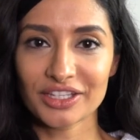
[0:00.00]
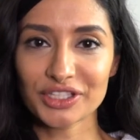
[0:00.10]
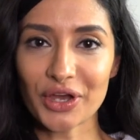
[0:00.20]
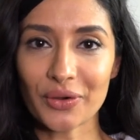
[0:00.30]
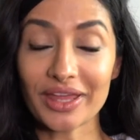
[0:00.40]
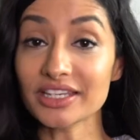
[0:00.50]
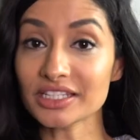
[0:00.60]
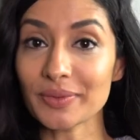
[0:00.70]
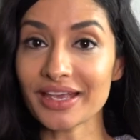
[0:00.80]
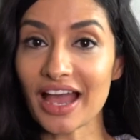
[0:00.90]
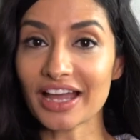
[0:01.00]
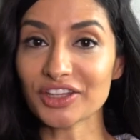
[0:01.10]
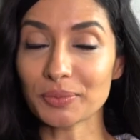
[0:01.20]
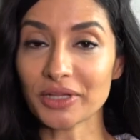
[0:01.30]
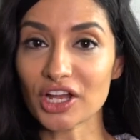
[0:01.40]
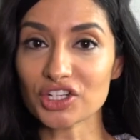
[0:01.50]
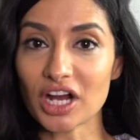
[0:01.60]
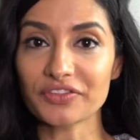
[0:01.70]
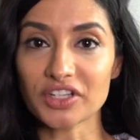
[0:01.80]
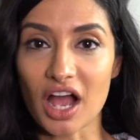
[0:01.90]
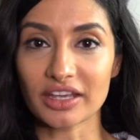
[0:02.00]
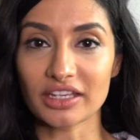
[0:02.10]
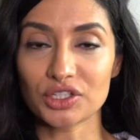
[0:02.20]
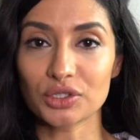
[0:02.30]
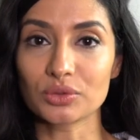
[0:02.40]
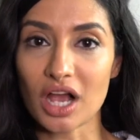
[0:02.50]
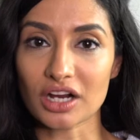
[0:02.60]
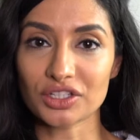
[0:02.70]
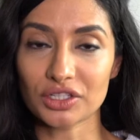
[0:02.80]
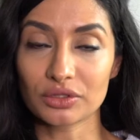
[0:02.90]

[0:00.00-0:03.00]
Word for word: So this week I had the pleasure of talking to Dr.